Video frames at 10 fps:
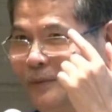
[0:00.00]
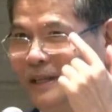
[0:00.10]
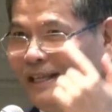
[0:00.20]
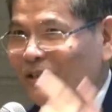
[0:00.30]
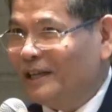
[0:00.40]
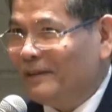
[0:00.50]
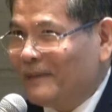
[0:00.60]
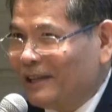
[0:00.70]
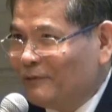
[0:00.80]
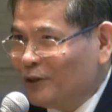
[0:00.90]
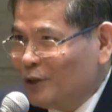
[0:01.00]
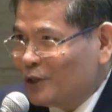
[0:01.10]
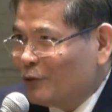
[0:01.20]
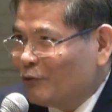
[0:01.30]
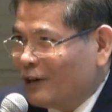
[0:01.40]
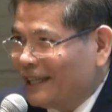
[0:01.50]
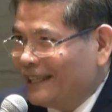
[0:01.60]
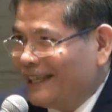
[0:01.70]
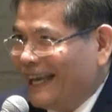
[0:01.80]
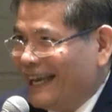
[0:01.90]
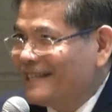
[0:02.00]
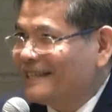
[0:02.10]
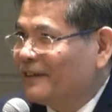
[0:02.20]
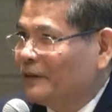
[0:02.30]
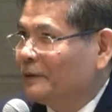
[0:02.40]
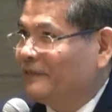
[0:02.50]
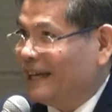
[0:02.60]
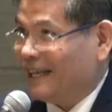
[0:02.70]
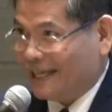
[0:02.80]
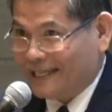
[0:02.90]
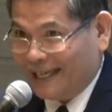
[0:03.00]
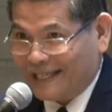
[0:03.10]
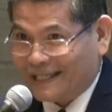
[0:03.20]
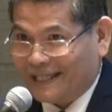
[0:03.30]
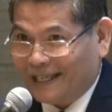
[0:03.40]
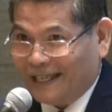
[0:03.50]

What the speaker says: we didn't really make full use of what the essence of advantage is.